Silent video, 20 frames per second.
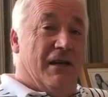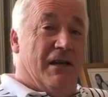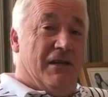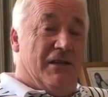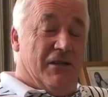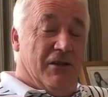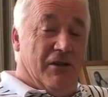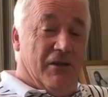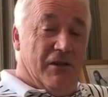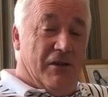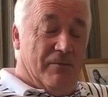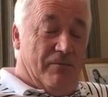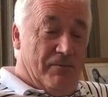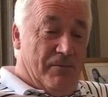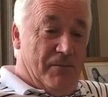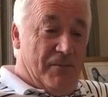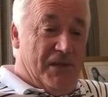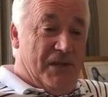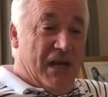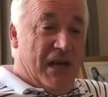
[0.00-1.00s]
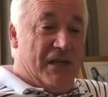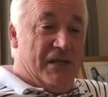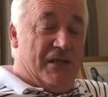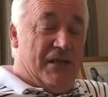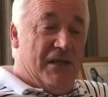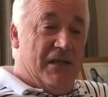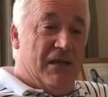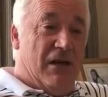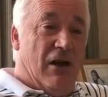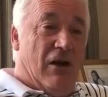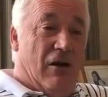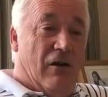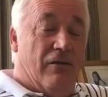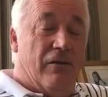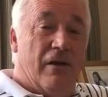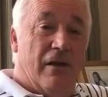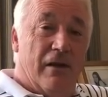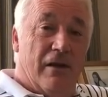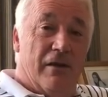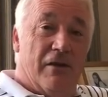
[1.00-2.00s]
So the chances of
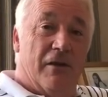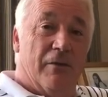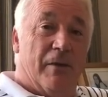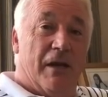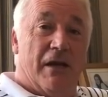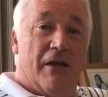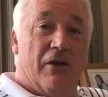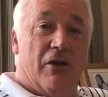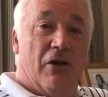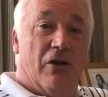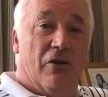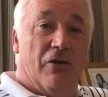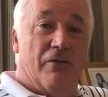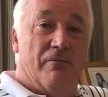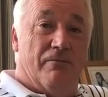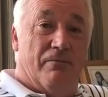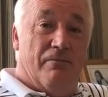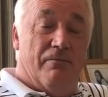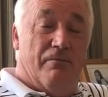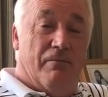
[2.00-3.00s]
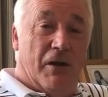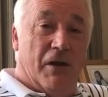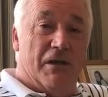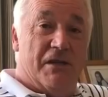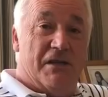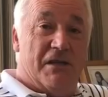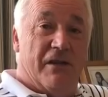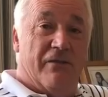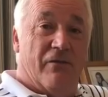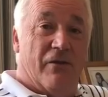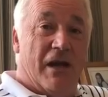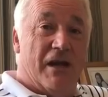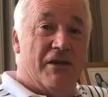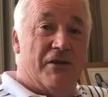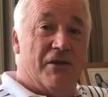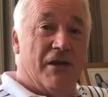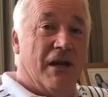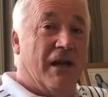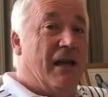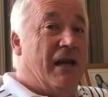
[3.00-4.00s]
there being no points
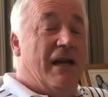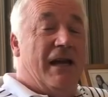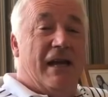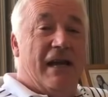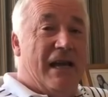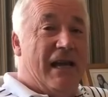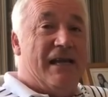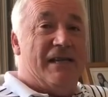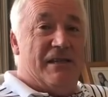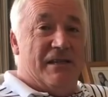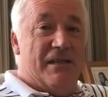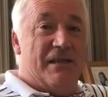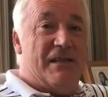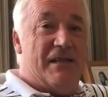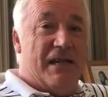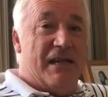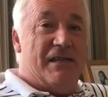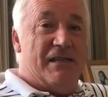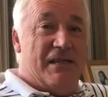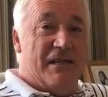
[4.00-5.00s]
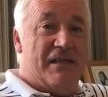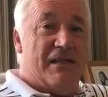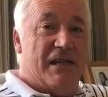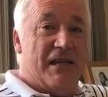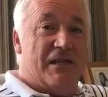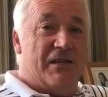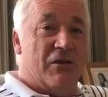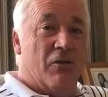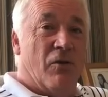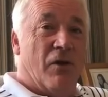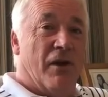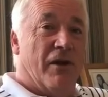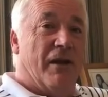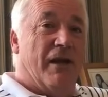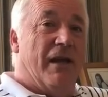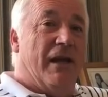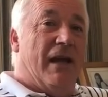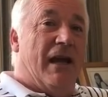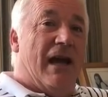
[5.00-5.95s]
differential isn't 66-1.